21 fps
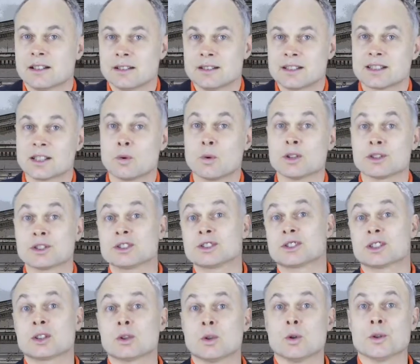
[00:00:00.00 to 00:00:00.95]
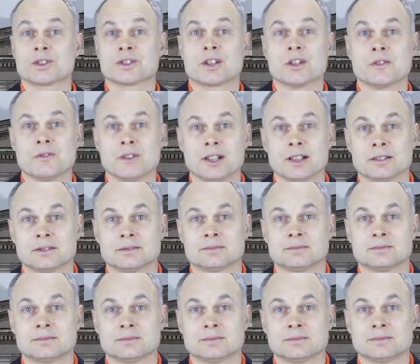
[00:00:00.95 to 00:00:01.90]
So what does the course offer?
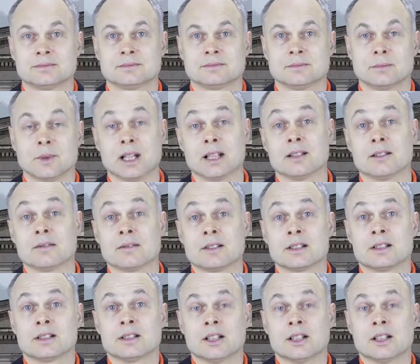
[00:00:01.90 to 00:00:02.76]
Well,